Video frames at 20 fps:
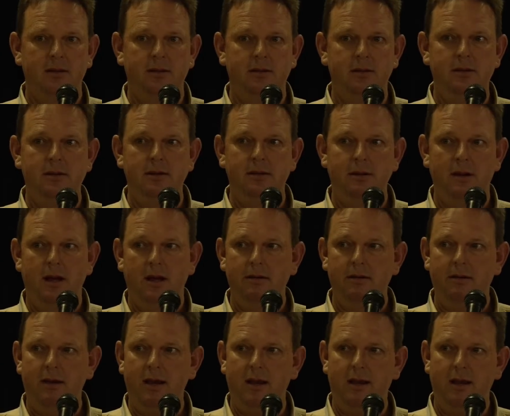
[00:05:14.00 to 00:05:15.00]
such as the
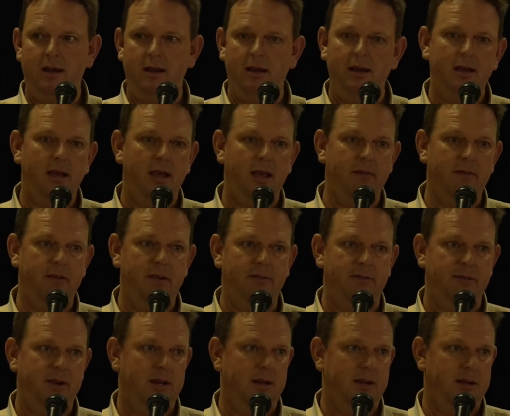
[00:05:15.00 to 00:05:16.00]
Department of
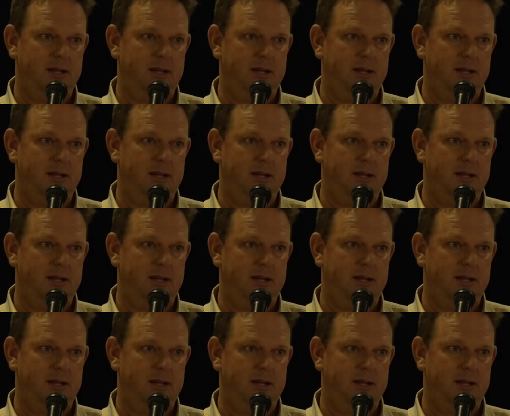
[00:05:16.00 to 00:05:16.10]
Environment